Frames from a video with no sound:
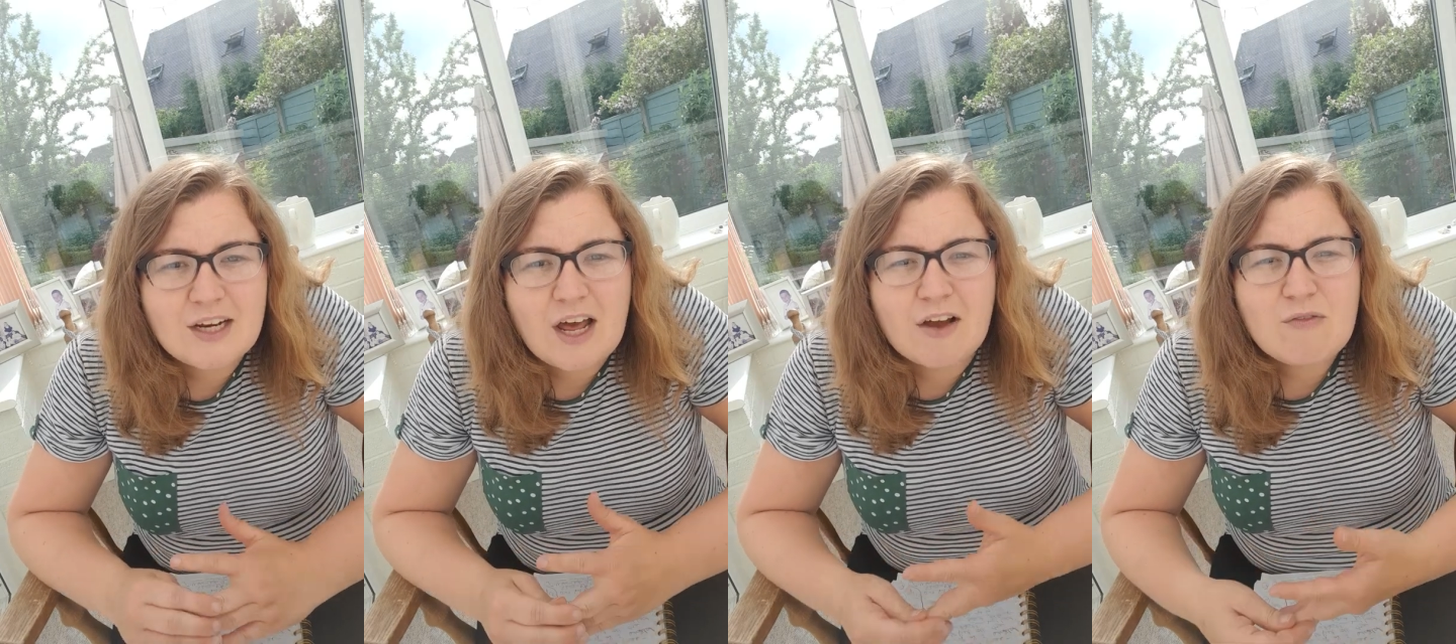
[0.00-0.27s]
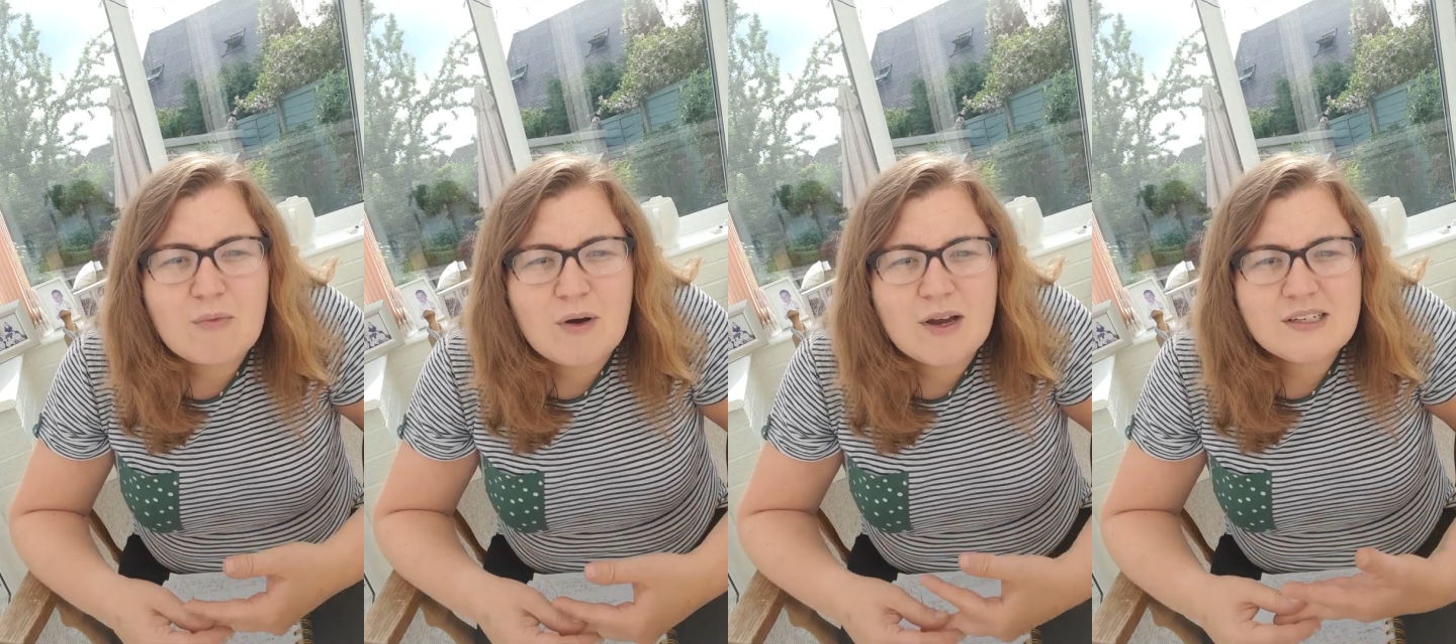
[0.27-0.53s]

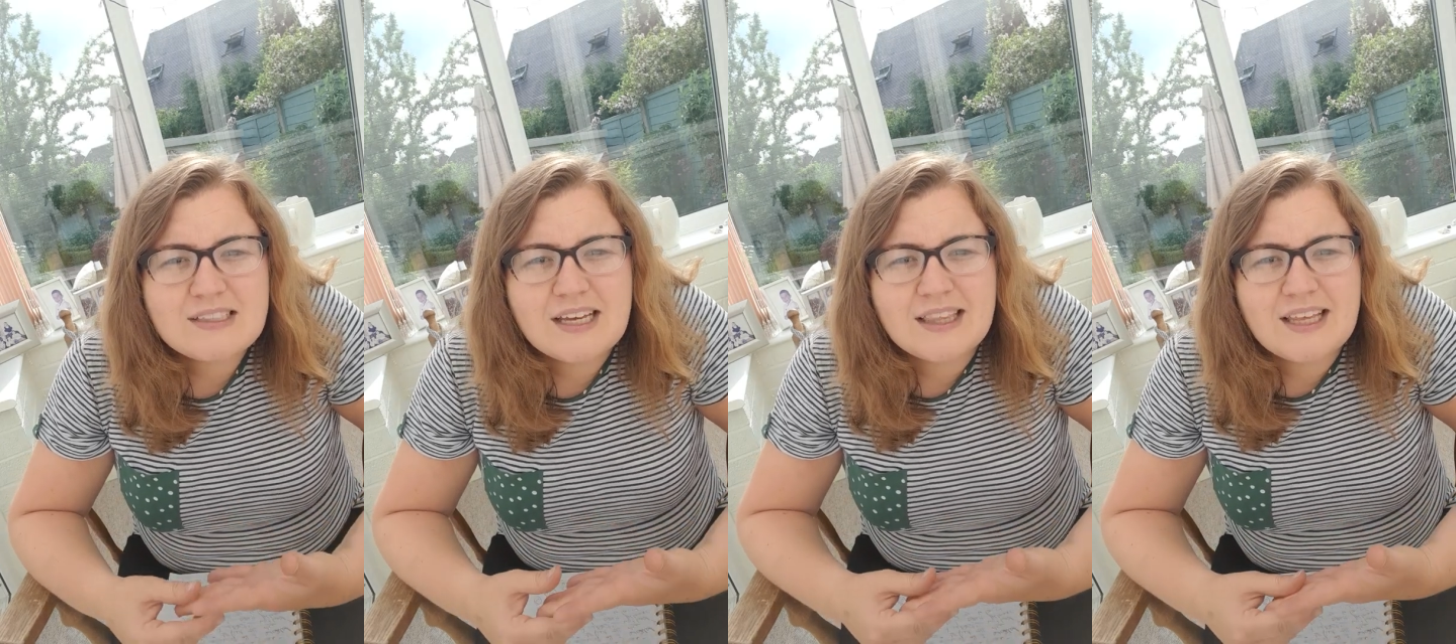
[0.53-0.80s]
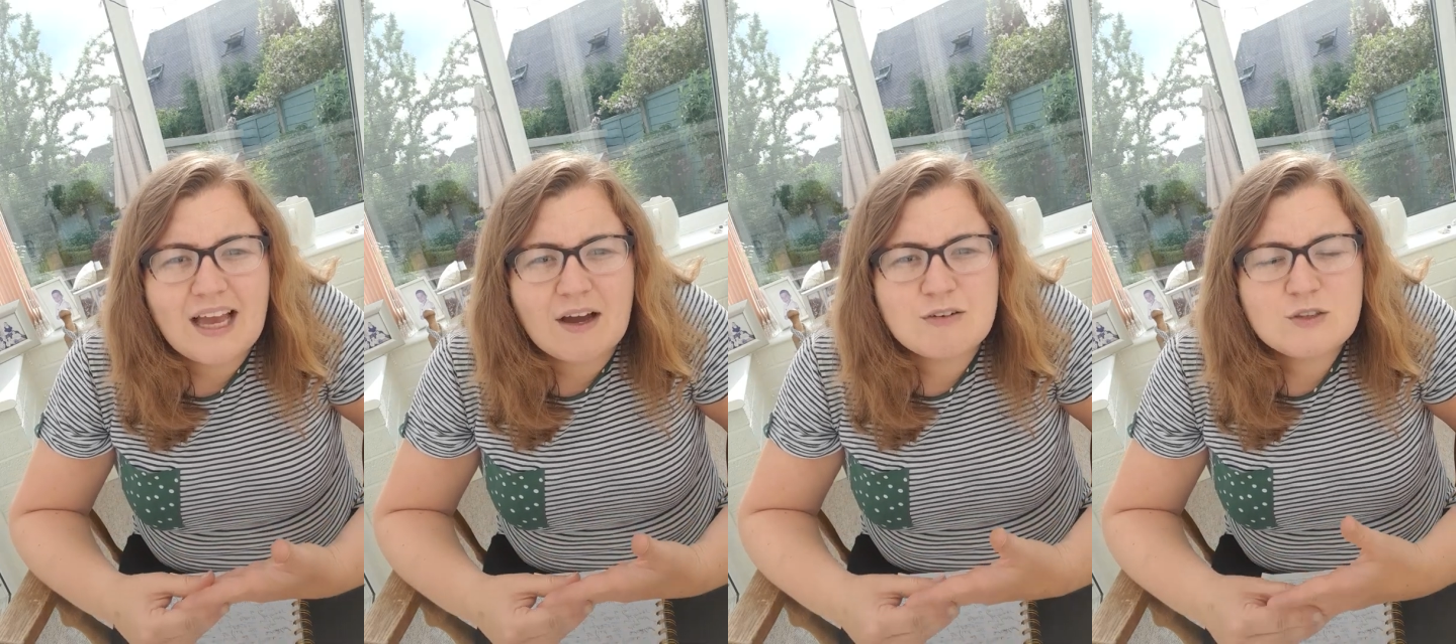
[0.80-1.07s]
I've worked in
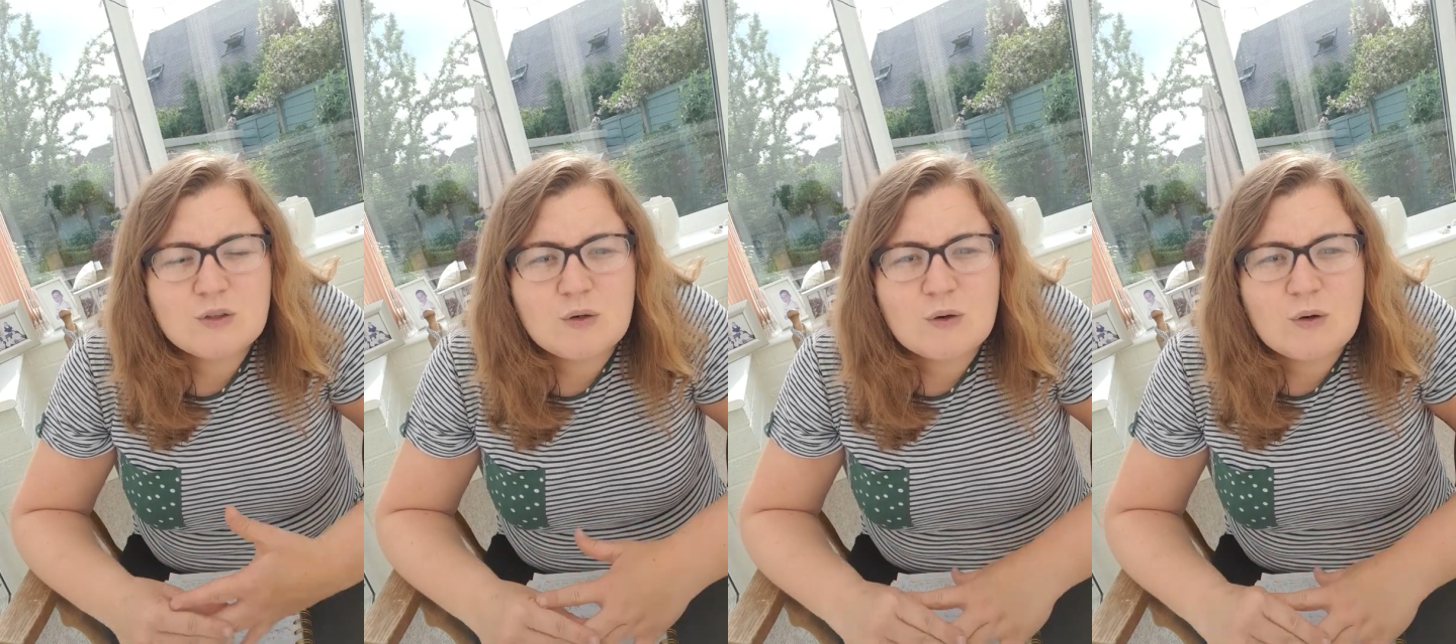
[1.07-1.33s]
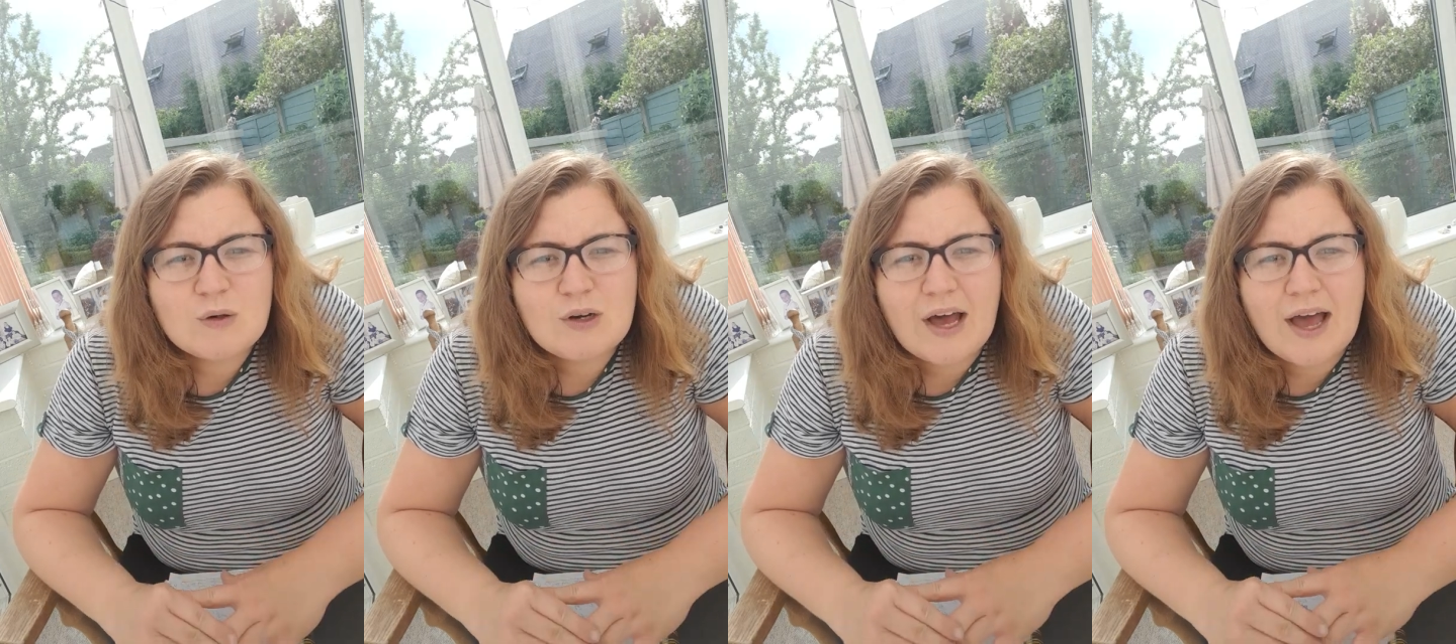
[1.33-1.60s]
the
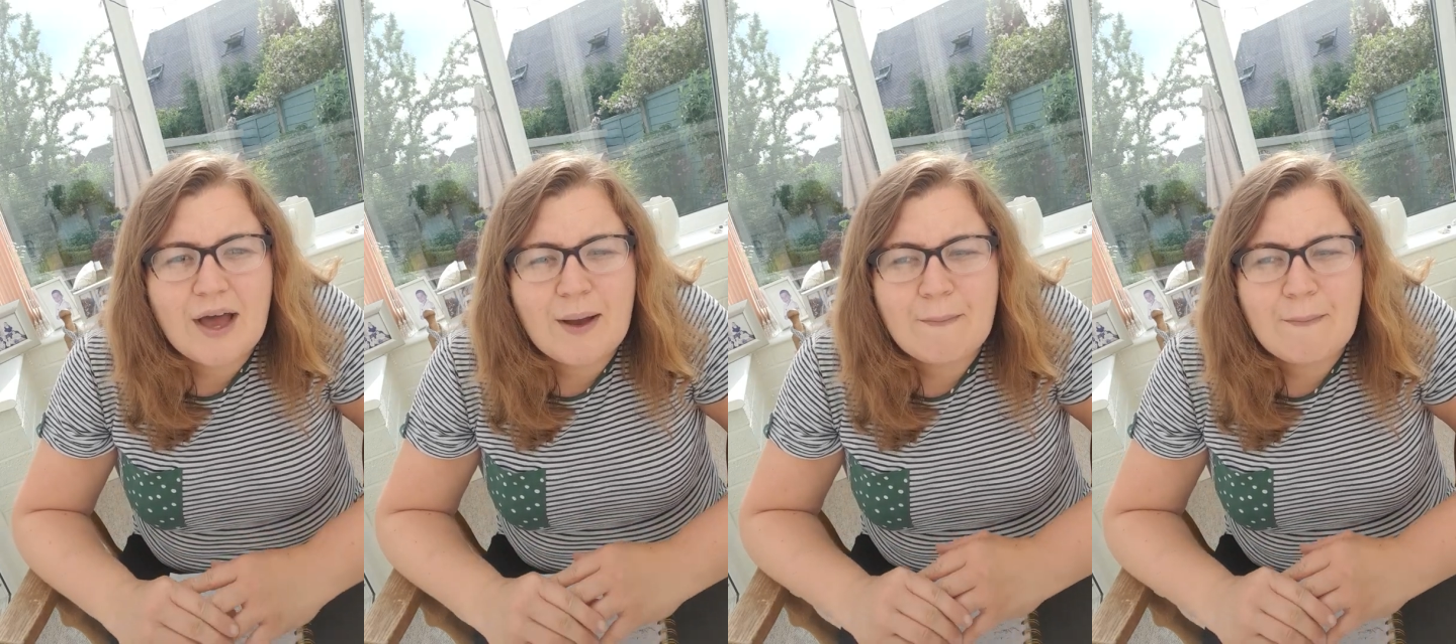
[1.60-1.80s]
outdoor